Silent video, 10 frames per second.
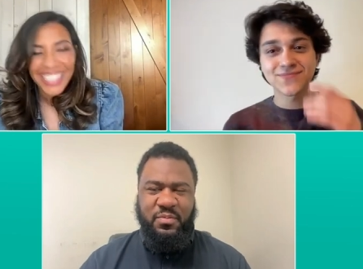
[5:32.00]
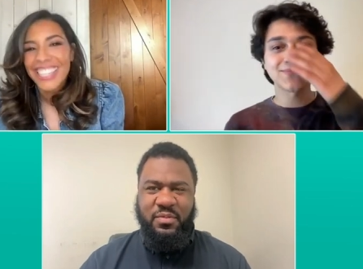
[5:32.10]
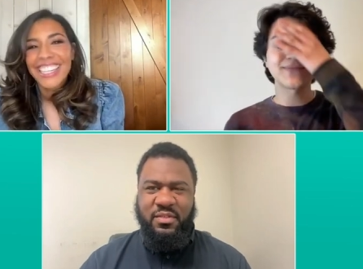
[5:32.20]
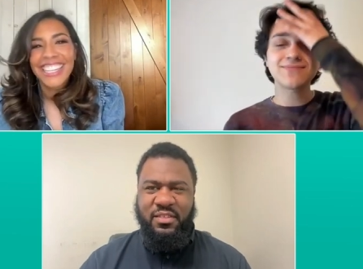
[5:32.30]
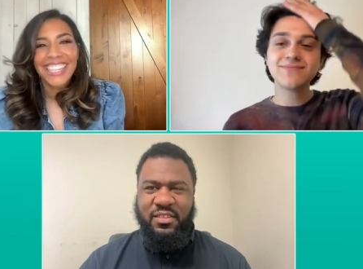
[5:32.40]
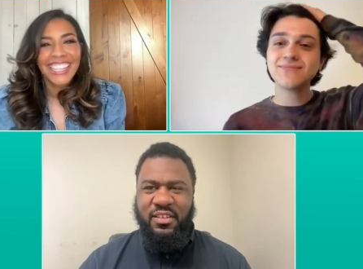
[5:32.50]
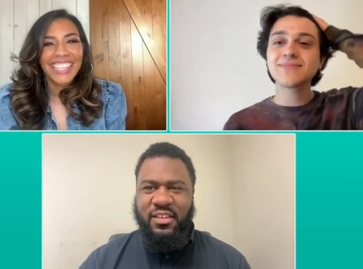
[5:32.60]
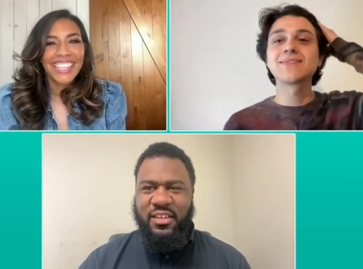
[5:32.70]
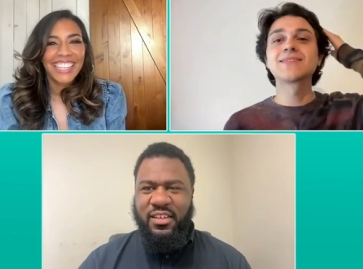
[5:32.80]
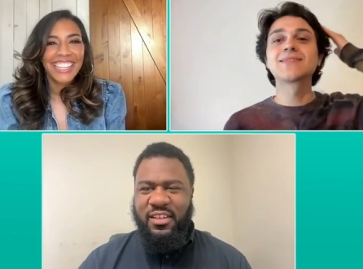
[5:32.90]
Speaker 1: Right.
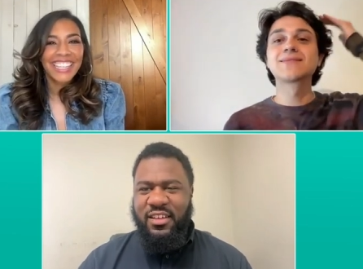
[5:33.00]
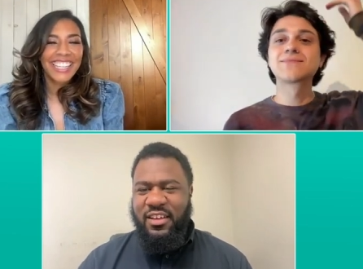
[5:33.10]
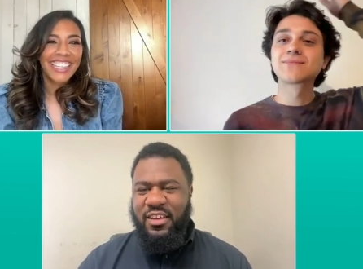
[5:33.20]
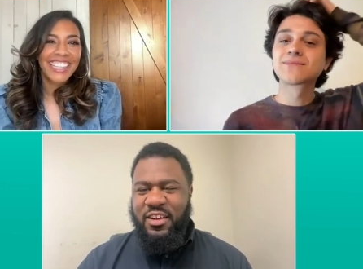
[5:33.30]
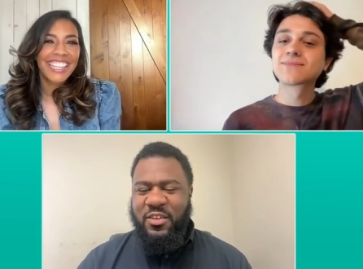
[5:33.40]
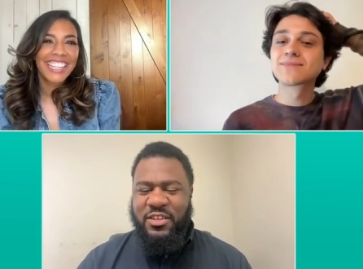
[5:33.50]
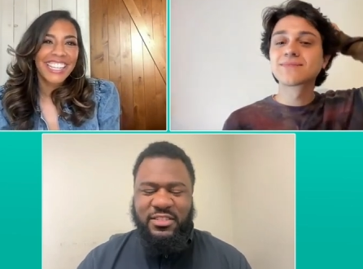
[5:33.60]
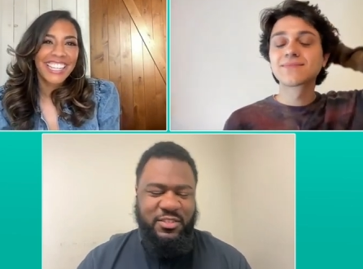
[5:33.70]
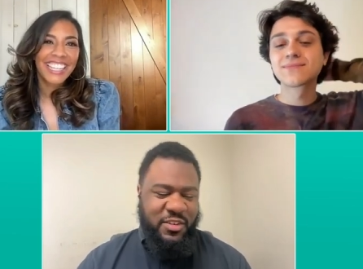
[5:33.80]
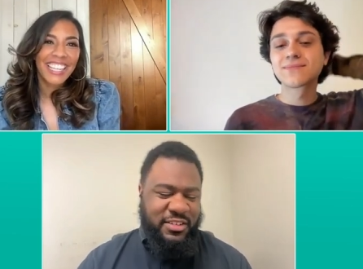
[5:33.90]

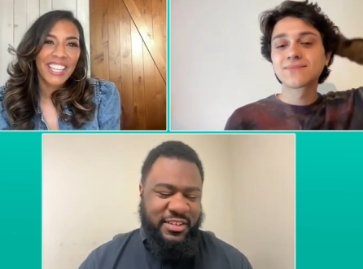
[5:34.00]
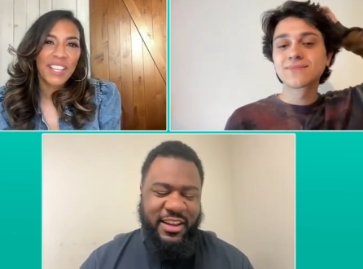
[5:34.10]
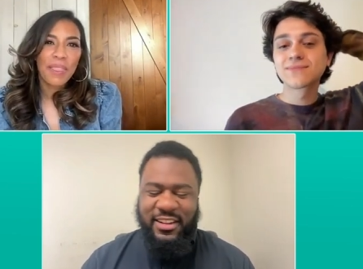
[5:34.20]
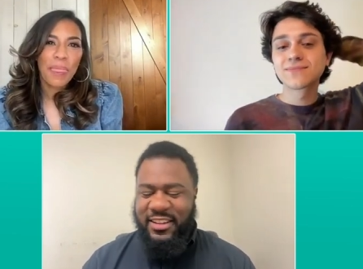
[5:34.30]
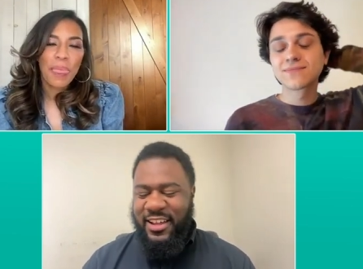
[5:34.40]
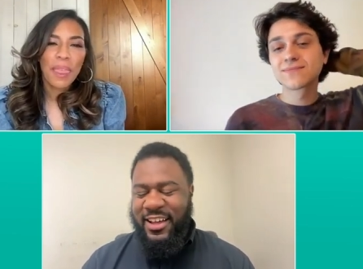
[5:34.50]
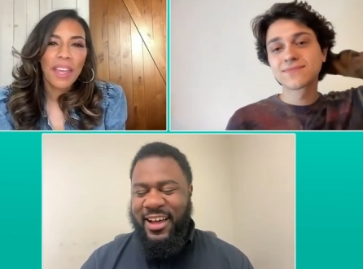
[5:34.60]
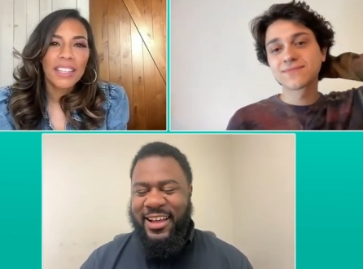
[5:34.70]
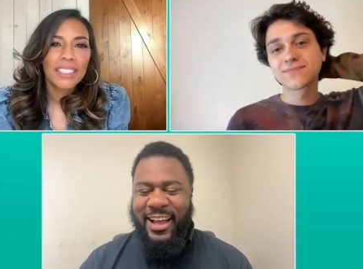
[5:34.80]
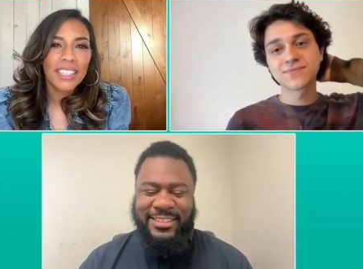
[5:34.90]
Chris, Christina,
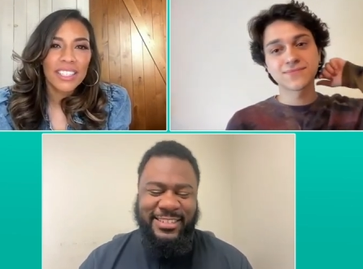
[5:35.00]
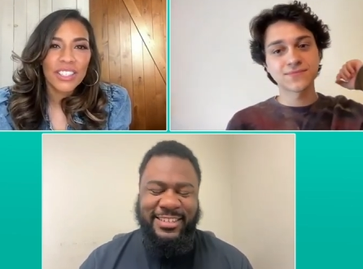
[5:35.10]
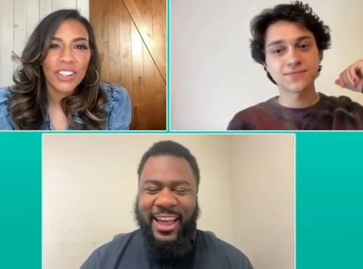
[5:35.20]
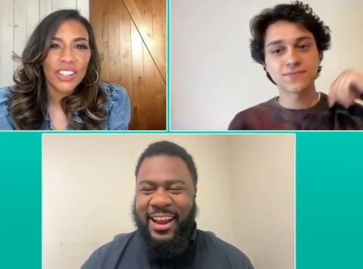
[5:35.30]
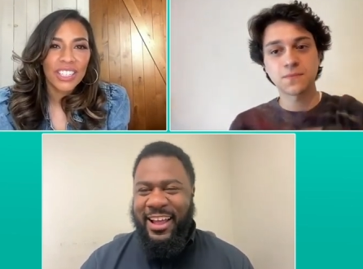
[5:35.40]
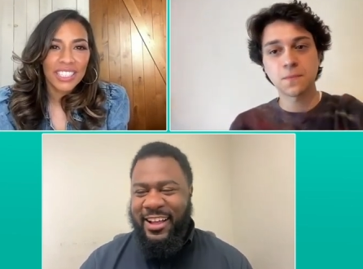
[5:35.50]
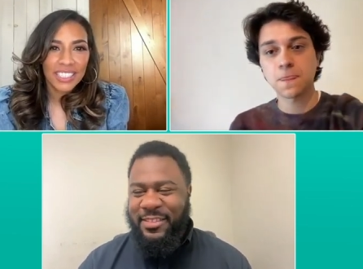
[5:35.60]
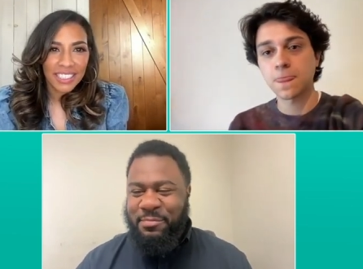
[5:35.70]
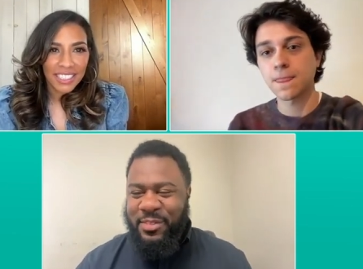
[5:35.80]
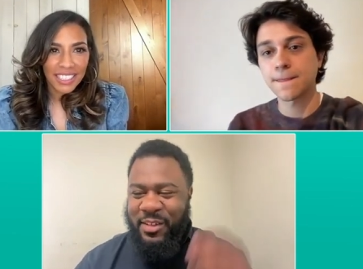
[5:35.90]
uh, I, I just got a,
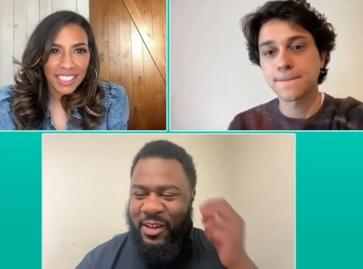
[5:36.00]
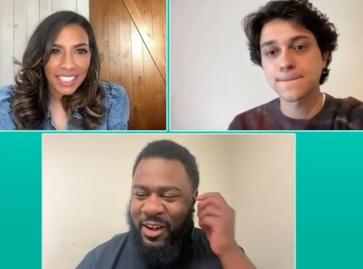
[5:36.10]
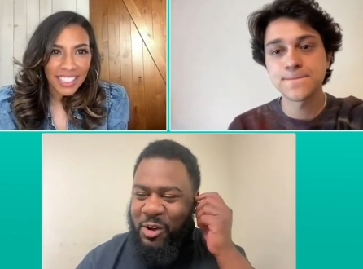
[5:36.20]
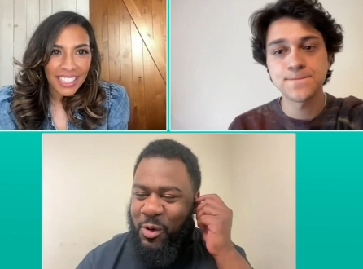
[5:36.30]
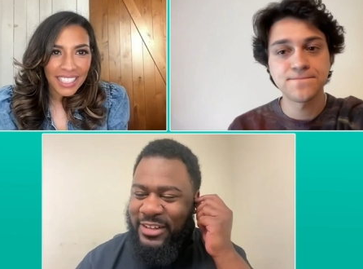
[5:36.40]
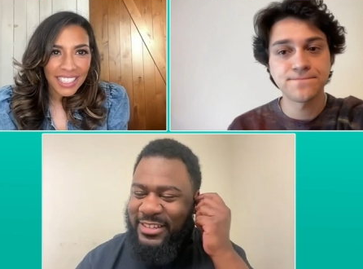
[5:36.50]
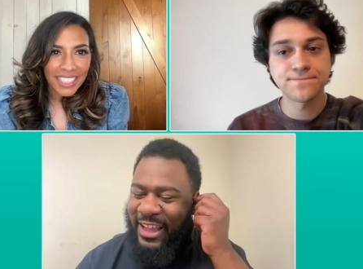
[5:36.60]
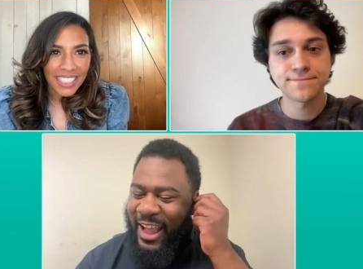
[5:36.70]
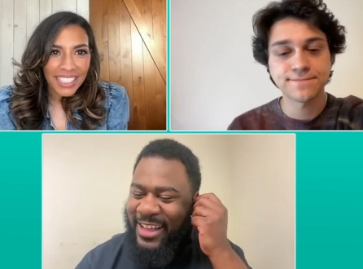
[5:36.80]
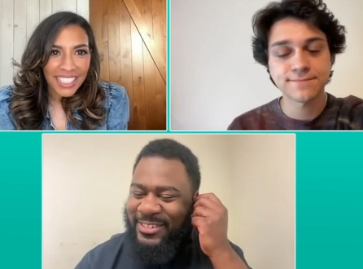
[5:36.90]
a
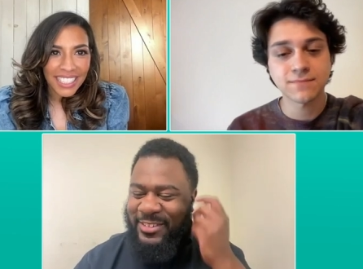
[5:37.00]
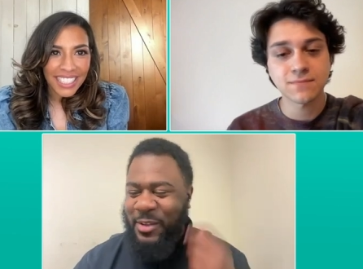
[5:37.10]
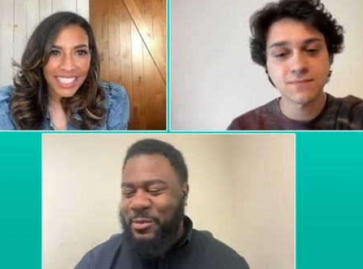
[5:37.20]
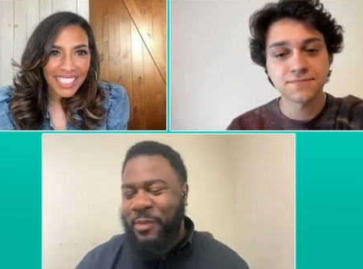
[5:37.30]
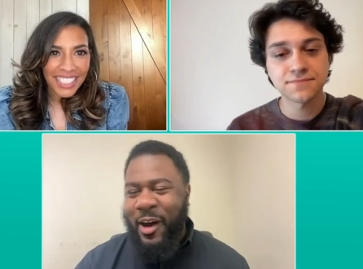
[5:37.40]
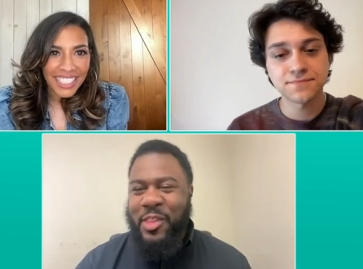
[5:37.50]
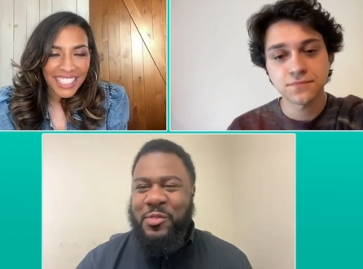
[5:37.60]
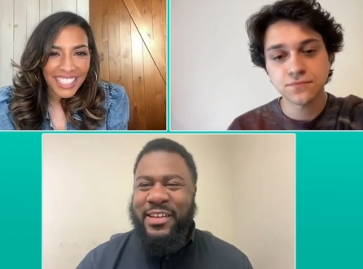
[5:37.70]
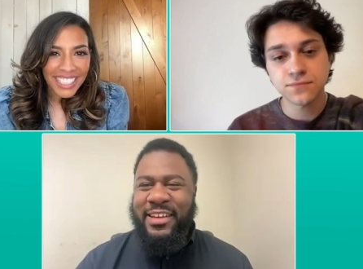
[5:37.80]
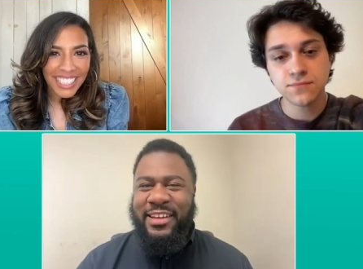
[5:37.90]
question to answer that was
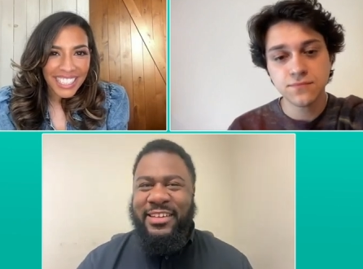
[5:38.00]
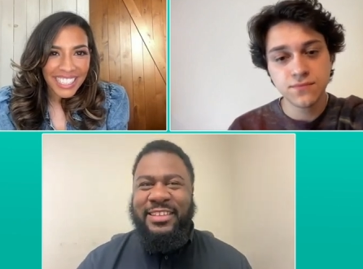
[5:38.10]
bothered me.